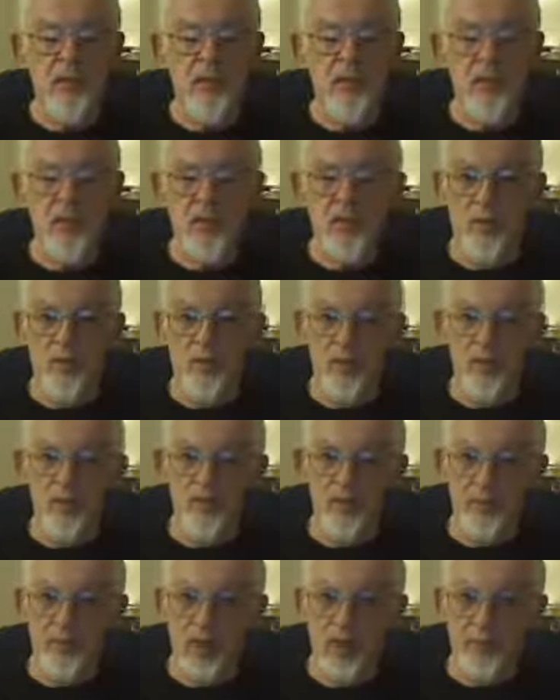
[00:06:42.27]
And what do I
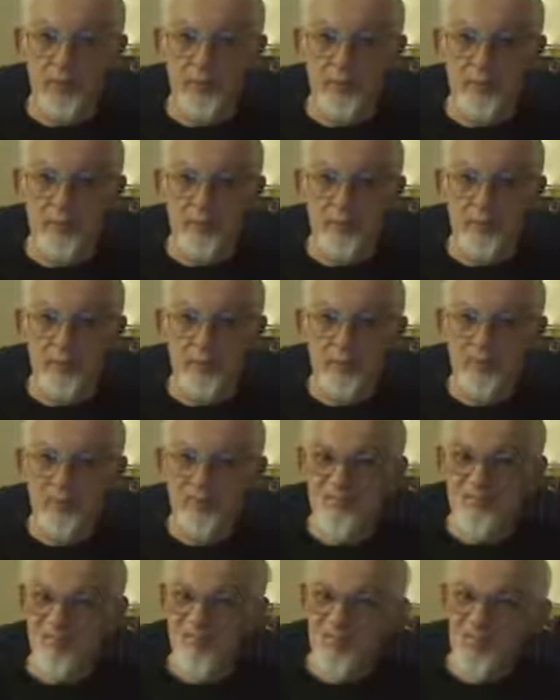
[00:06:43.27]
find?
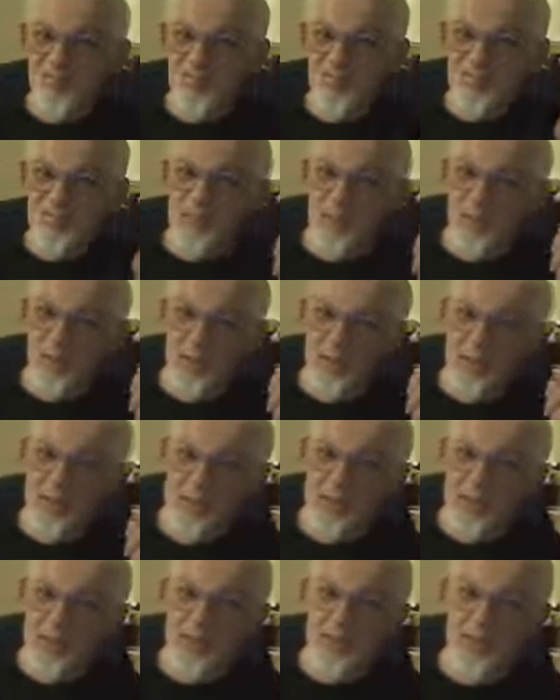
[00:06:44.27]
Someone
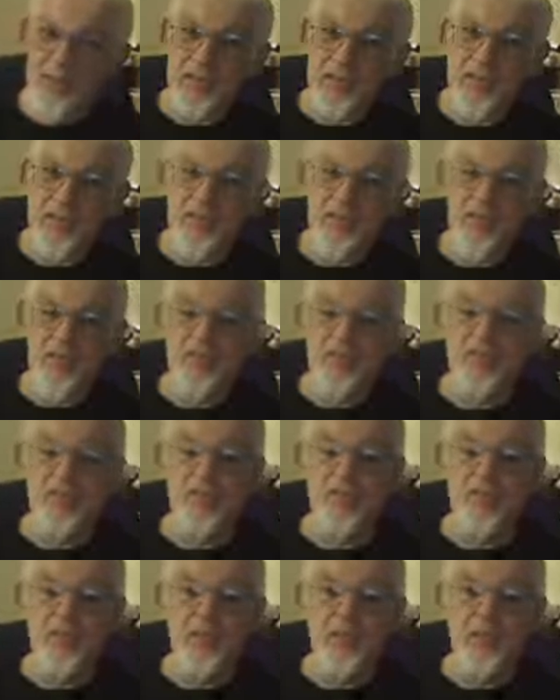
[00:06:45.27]
on the other side of me
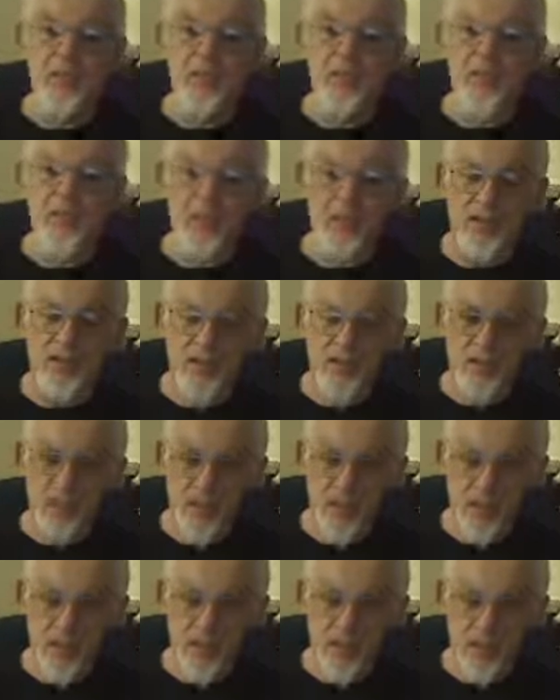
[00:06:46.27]
had
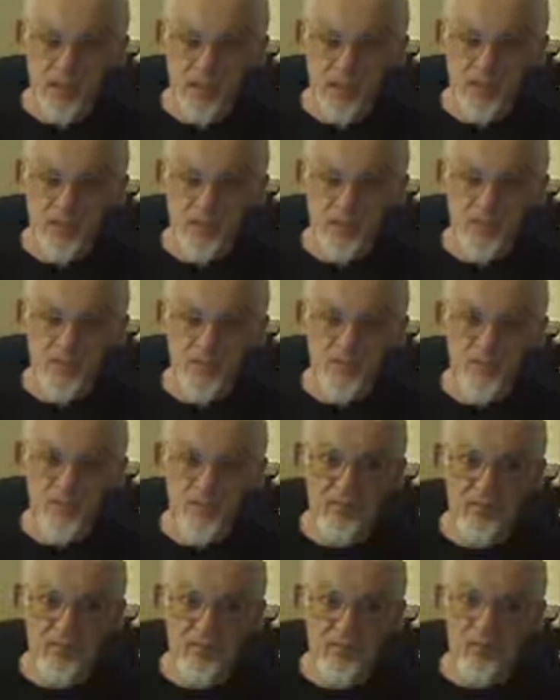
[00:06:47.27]
just passed away.
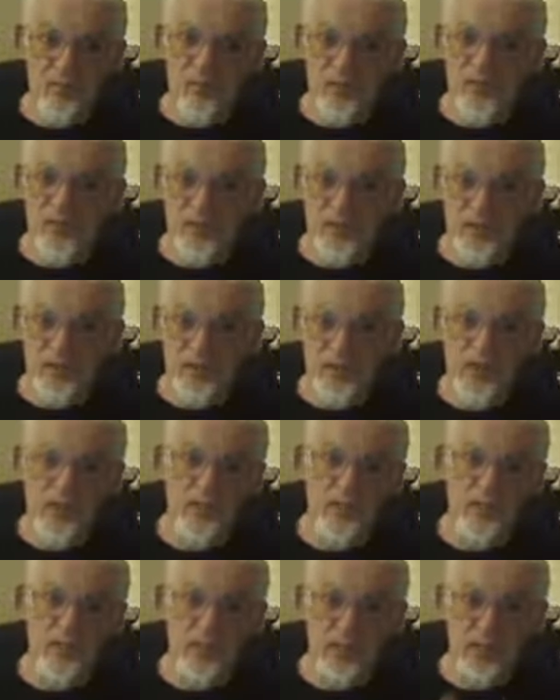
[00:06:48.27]
Once
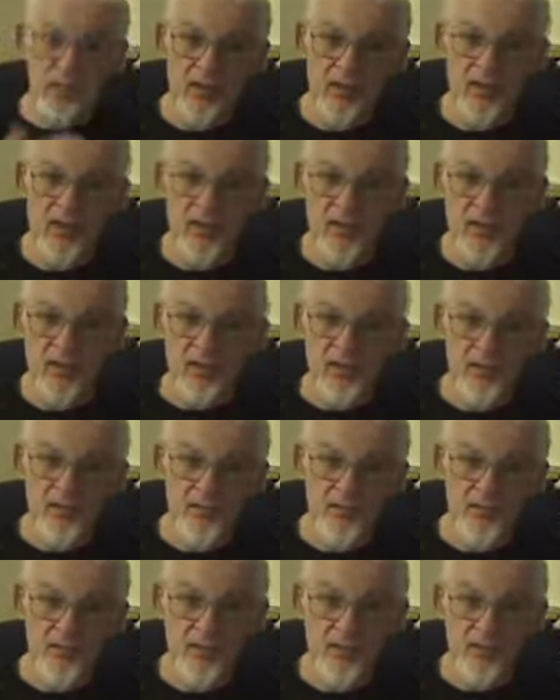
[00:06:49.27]
again, the clatter,
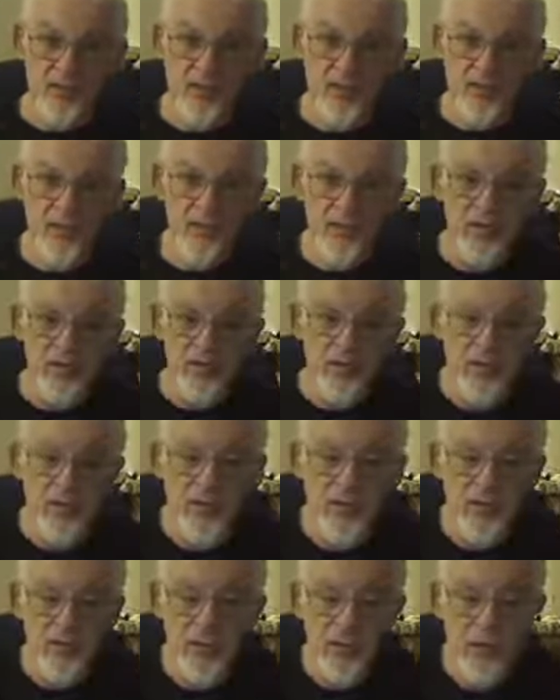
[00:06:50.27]
the noise,
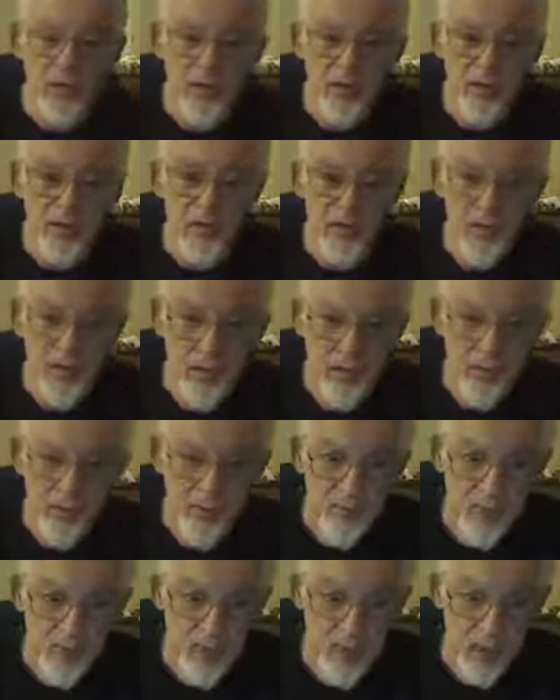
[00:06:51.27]
the
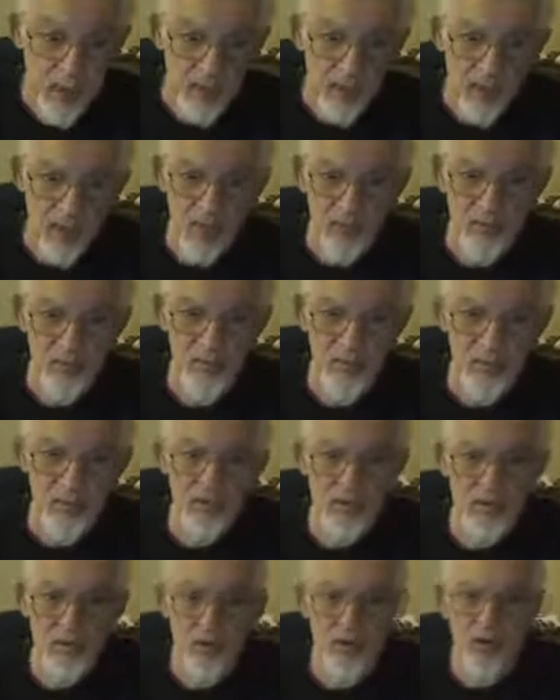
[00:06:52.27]
shock
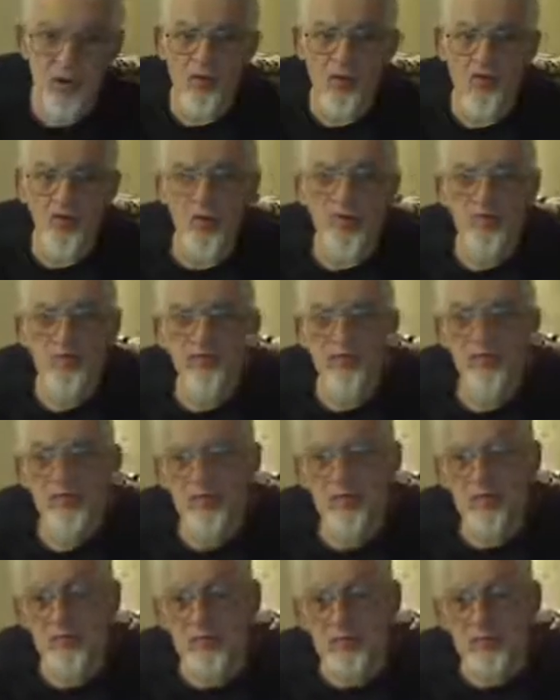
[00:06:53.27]
carts come over.
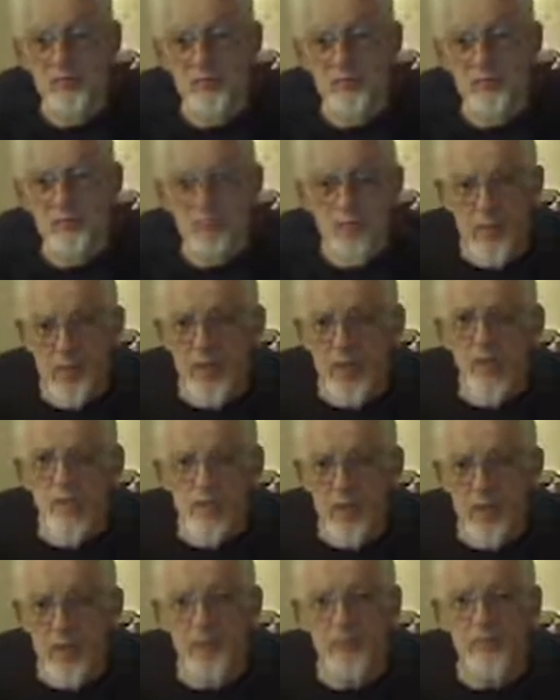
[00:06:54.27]

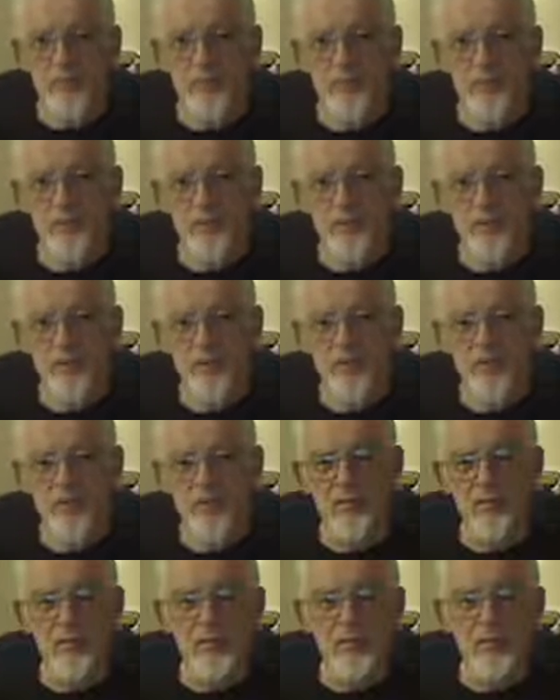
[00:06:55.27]
Bam, bam, you
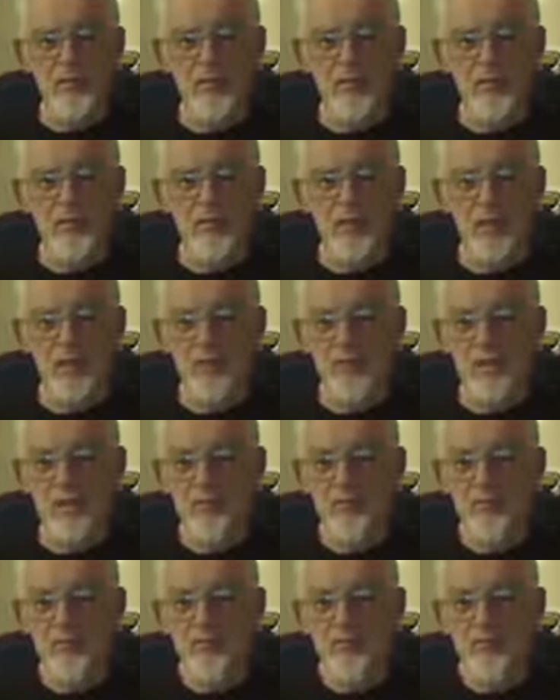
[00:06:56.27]
hear. You
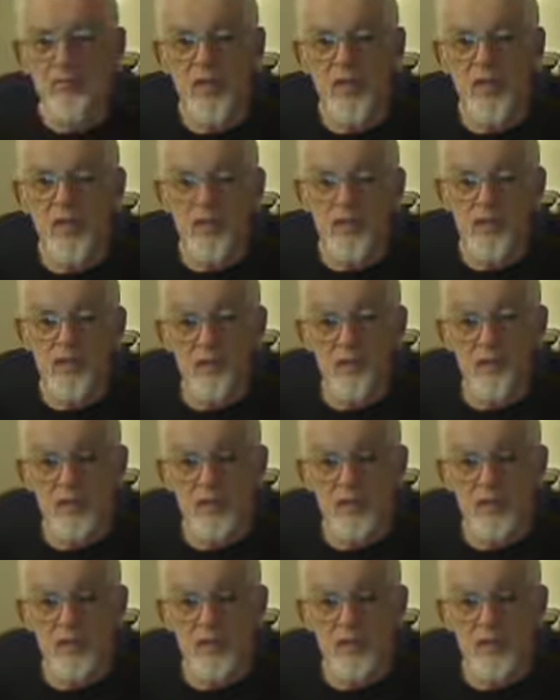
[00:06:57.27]
know, nothing.